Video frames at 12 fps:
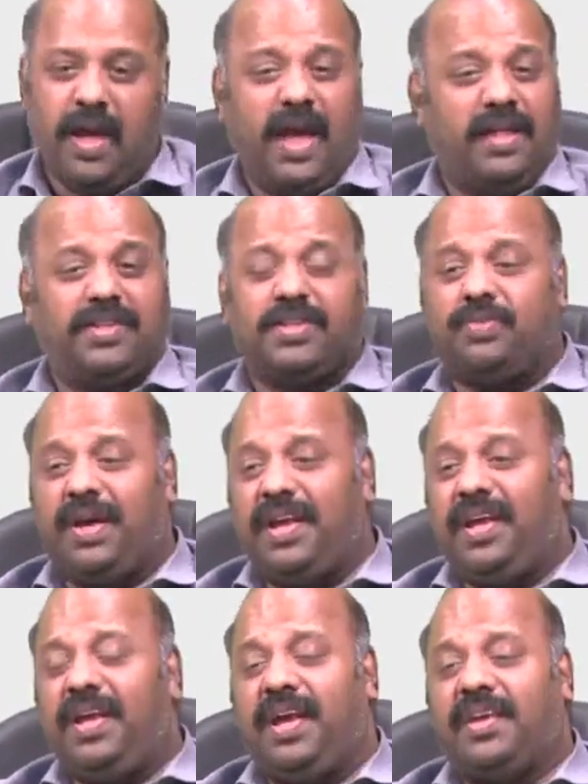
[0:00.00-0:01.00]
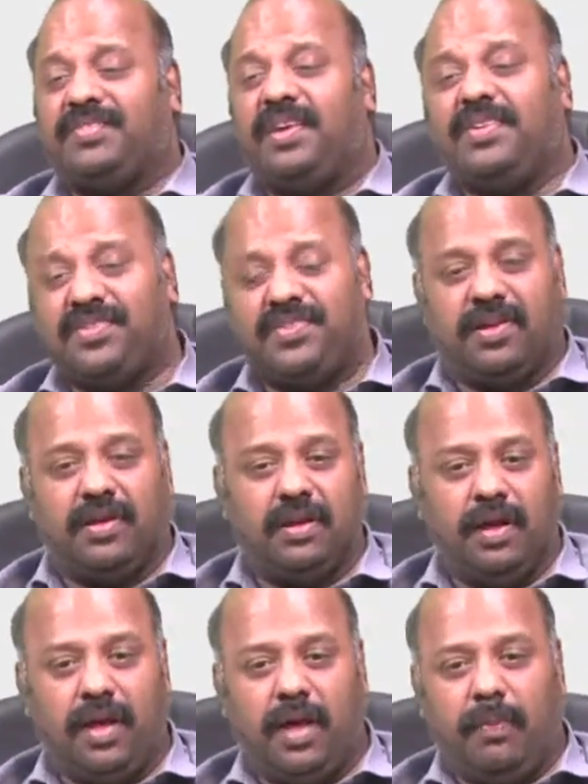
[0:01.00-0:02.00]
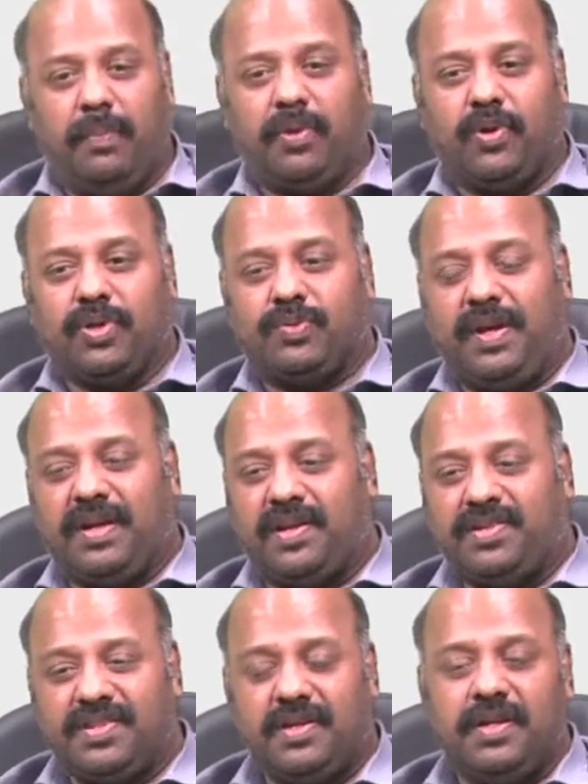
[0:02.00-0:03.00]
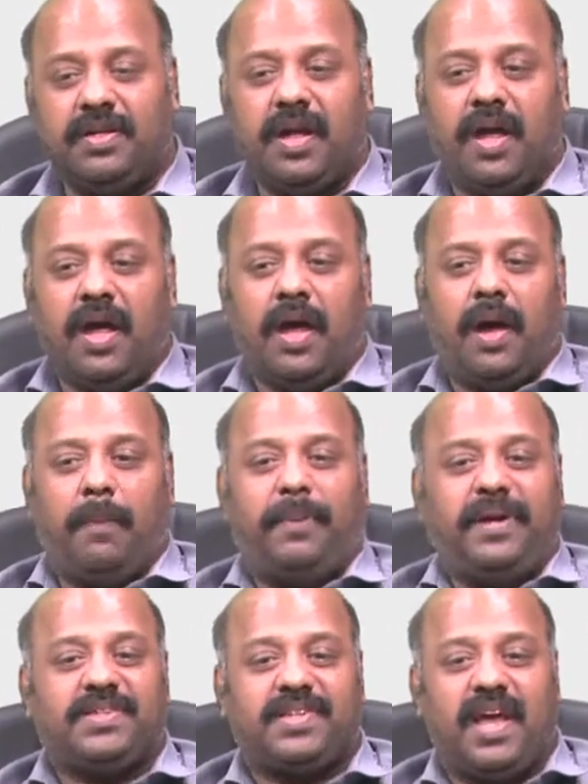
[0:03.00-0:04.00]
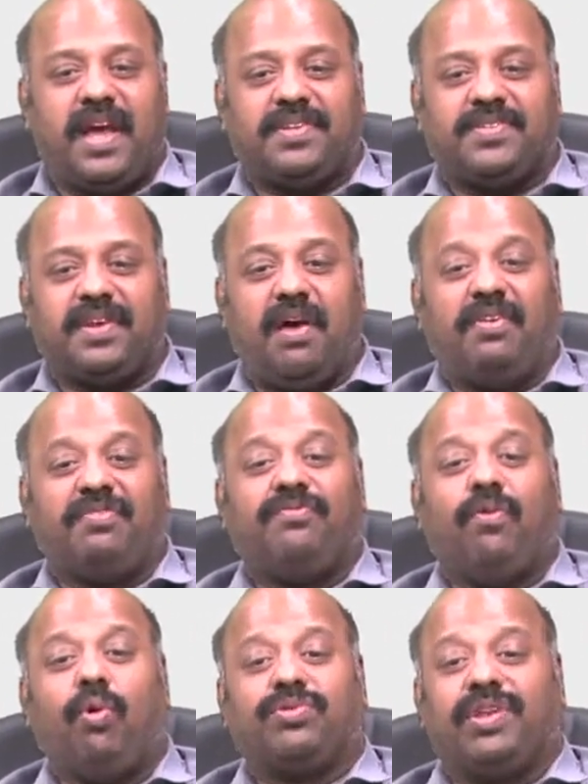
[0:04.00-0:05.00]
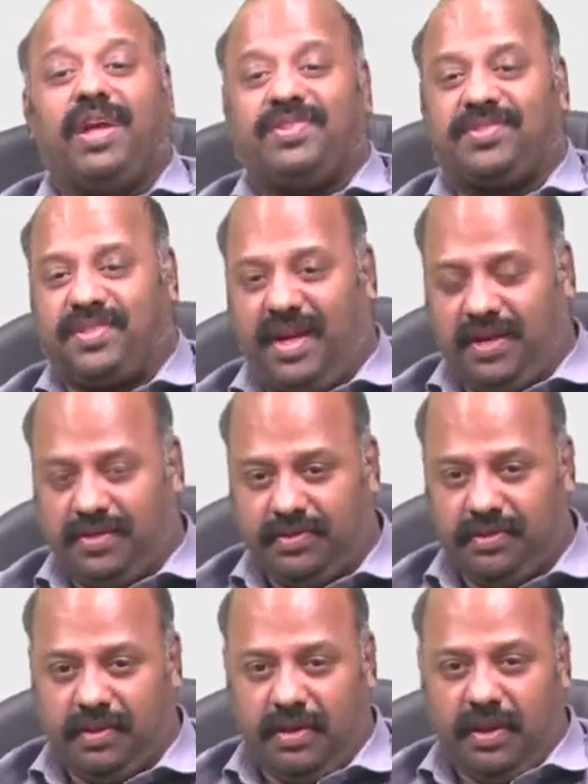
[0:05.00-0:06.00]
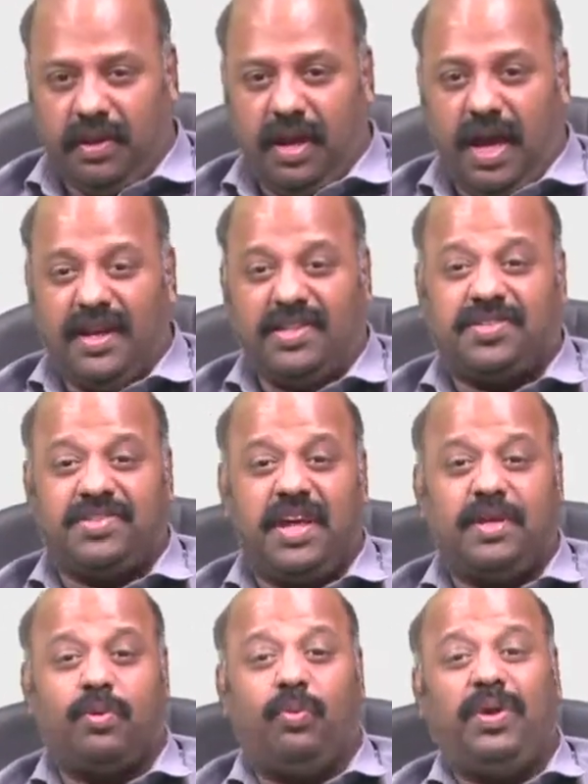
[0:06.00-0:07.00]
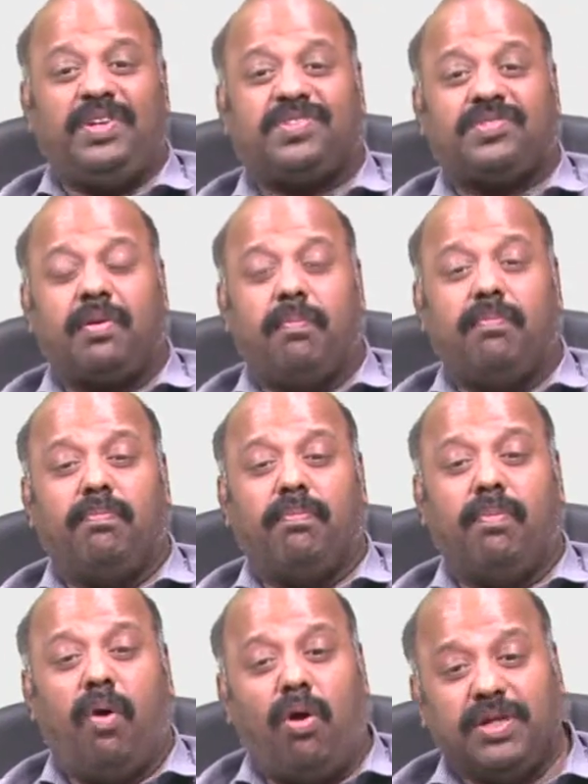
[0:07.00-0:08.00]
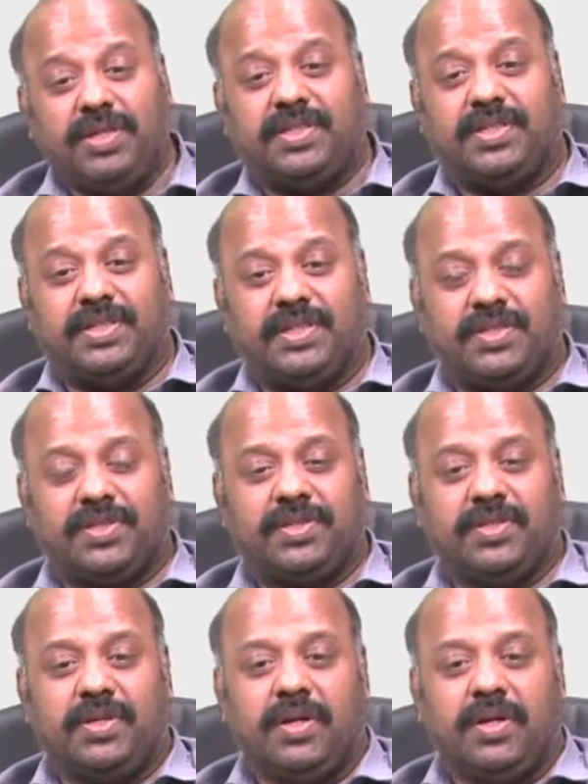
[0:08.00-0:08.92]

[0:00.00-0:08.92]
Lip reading: And this is very essential because we considered press as our fourth estate, an estate which monitors